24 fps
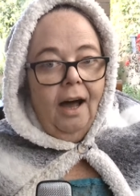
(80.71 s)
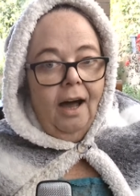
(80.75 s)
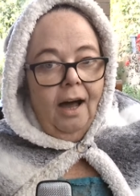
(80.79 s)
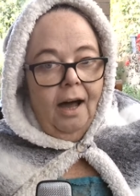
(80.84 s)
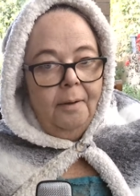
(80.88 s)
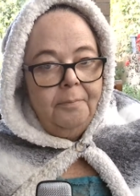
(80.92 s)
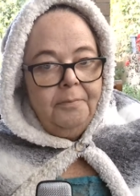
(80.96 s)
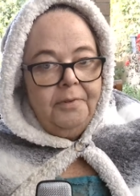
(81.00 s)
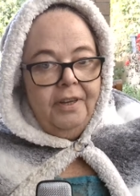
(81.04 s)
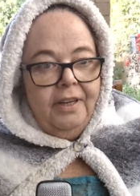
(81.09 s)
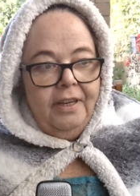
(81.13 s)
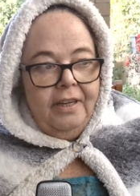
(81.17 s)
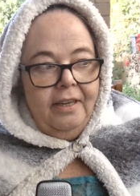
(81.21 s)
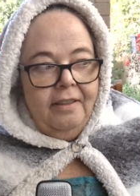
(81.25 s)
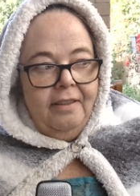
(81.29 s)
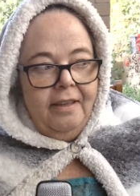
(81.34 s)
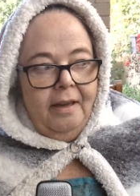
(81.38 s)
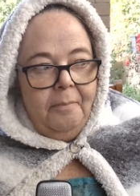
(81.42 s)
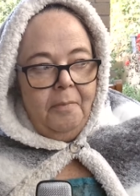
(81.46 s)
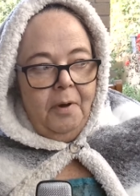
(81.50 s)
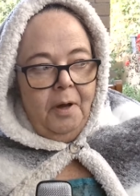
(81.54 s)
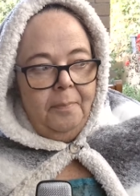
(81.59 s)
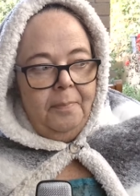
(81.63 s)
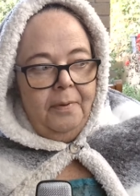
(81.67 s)
I'm thinking
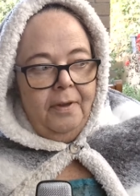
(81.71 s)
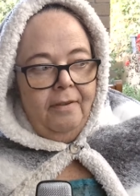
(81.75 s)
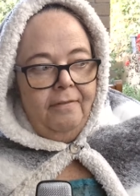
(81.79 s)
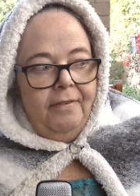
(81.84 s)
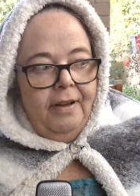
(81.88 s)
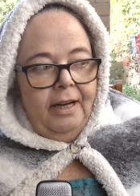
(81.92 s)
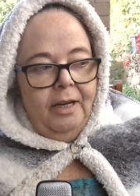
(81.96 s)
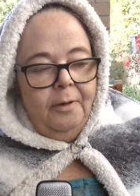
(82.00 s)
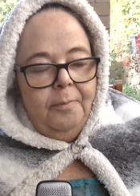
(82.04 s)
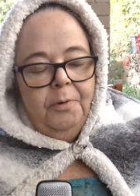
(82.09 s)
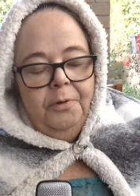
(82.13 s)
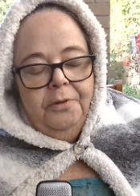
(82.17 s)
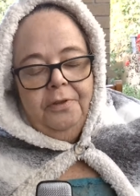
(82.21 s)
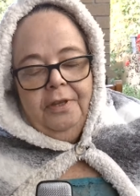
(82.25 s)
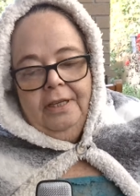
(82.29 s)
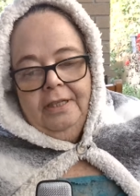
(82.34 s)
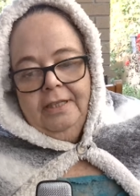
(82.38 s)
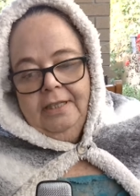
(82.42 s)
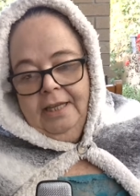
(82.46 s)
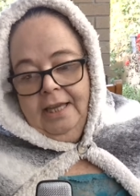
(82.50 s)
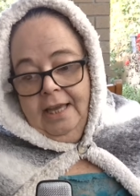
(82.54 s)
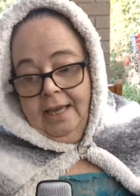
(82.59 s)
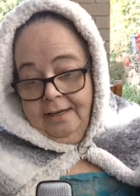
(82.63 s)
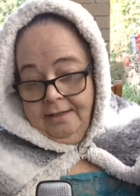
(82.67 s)
that might be a valuable thing
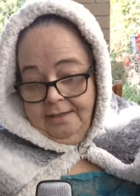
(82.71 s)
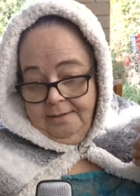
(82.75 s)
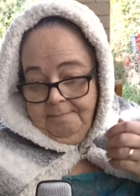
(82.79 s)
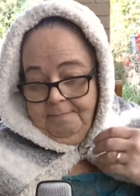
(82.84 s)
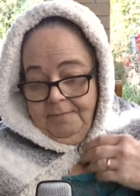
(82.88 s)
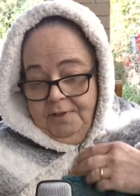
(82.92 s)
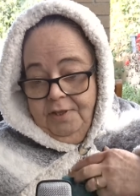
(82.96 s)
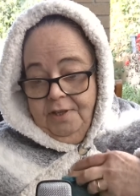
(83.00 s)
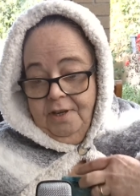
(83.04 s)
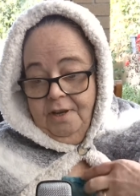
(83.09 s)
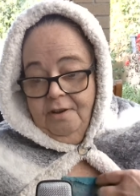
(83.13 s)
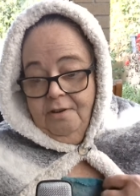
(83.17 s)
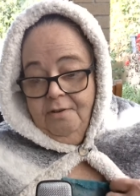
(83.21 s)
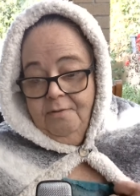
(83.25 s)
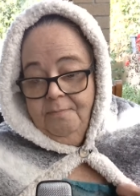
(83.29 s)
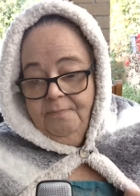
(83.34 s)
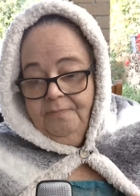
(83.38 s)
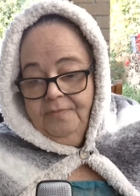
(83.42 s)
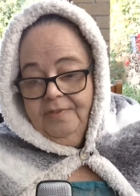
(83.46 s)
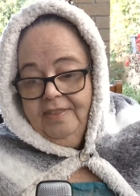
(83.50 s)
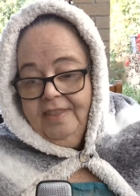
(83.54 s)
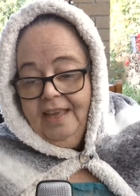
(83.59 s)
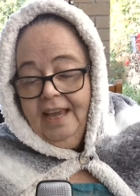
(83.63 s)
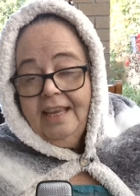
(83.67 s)
to get. So
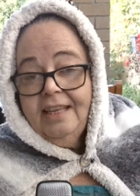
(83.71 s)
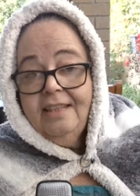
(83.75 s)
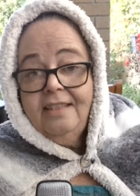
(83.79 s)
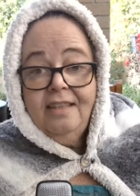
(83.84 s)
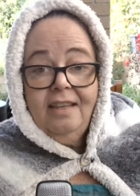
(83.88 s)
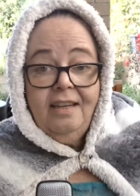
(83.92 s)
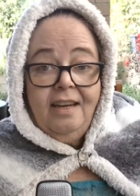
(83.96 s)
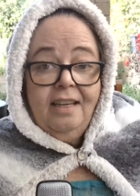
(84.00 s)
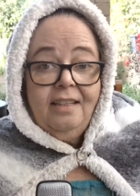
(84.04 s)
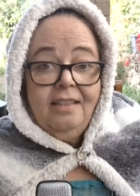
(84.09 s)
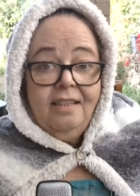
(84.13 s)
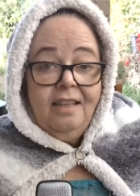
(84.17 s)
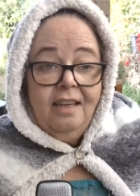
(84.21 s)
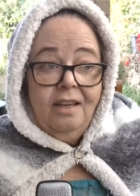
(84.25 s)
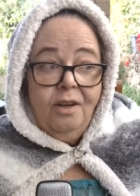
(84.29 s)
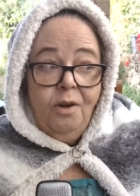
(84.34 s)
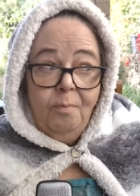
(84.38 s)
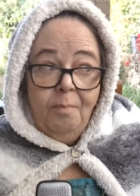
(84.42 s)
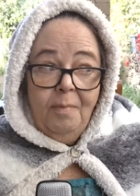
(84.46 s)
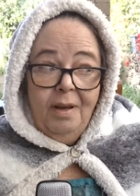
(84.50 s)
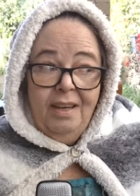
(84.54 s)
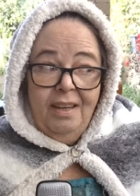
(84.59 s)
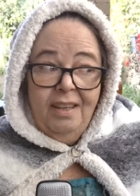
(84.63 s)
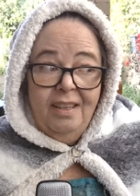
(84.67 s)
that is the next thing
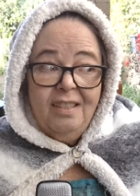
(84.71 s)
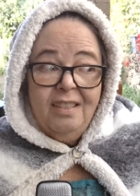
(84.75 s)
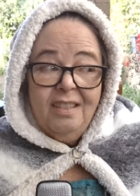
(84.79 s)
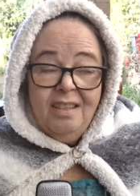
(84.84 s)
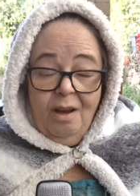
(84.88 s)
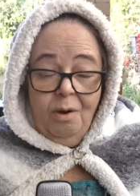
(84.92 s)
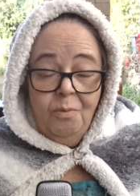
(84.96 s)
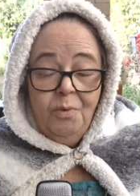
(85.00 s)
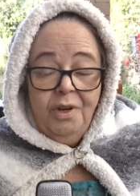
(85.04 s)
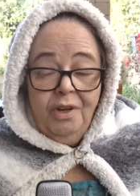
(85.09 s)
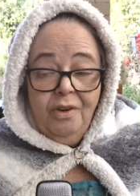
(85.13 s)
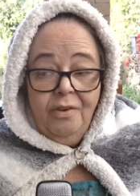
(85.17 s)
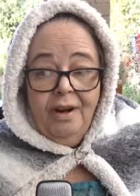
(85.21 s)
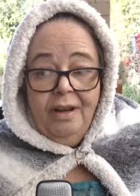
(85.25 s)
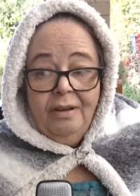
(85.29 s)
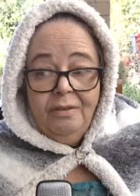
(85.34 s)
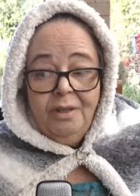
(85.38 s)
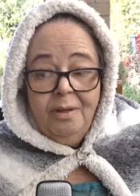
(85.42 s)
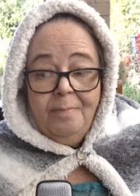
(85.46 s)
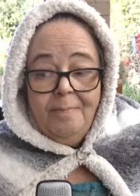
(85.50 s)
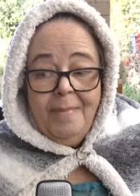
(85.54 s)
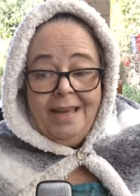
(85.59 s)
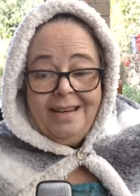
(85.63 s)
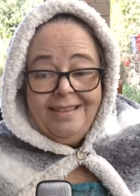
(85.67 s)
on my list. I want a
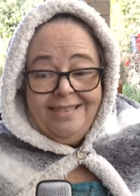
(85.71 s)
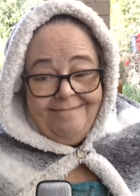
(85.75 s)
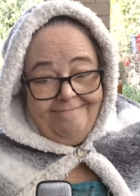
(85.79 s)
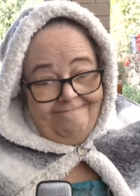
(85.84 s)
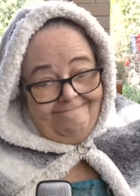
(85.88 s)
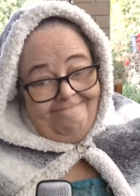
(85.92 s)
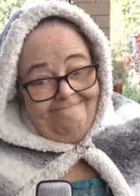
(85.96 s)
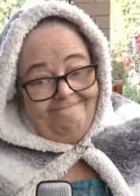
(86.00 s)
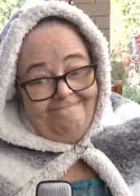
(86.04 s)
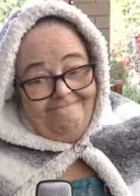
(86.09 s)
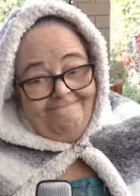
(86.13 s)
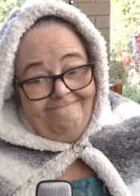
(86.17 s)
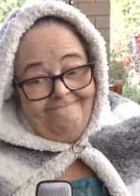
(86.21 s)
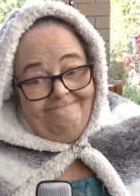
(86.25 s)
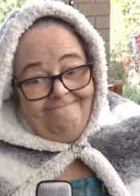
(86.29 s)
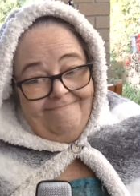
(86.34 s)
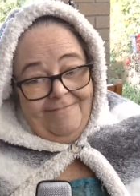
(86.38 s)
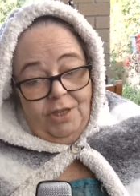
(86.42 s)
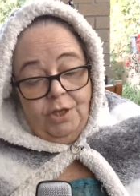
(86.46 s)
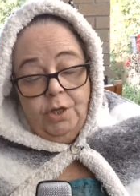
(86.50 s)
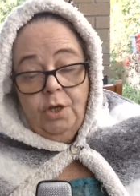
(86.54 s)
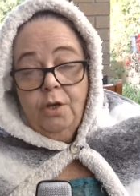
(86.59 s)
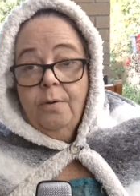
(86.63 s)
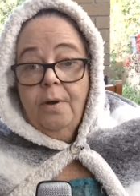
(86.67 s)
grounding mat.
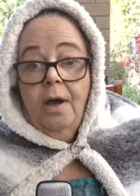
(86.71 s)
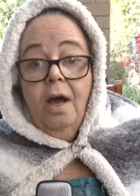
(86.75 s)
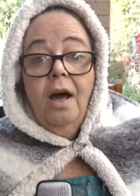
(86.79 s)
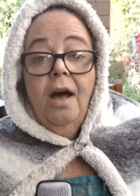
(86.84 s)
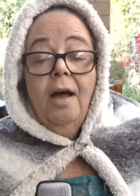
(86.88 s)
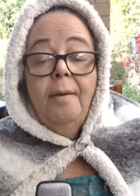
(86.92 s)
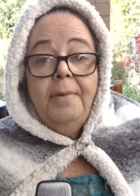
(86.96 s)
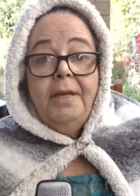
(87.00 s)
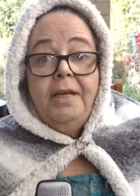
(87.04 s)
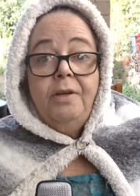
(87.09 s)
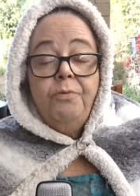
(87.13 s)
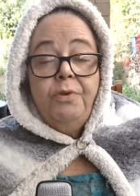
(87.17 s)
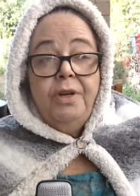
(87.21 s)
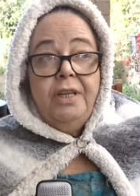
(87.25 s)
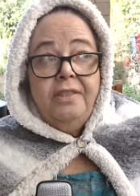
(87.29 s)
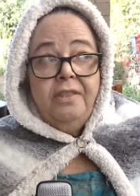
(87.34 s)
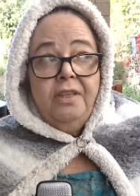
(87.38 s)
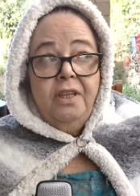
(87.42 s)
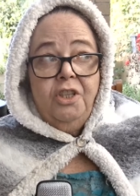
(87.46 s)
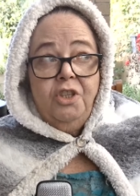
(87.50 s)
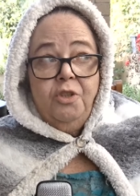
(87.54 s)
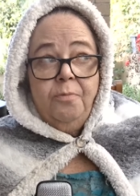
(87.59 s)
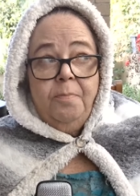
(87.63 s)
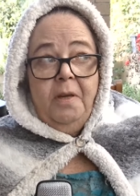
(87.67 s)
So I'm in
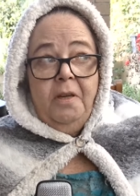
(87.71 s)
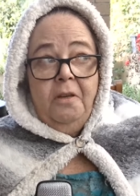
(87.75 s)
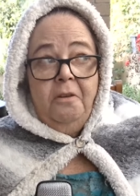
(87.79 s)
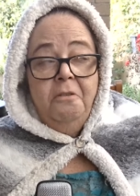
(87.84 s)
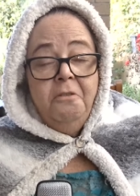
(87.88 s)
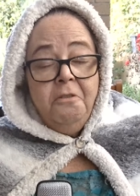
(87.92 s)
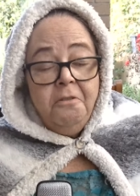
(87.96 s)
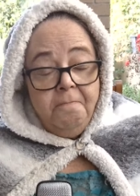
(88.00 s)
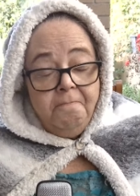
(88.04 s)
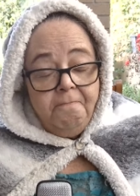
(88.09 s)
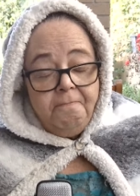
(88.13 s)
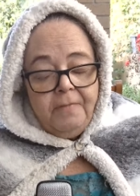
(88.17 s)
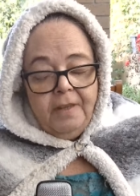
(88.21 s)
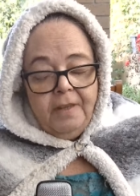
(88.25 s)
research mode.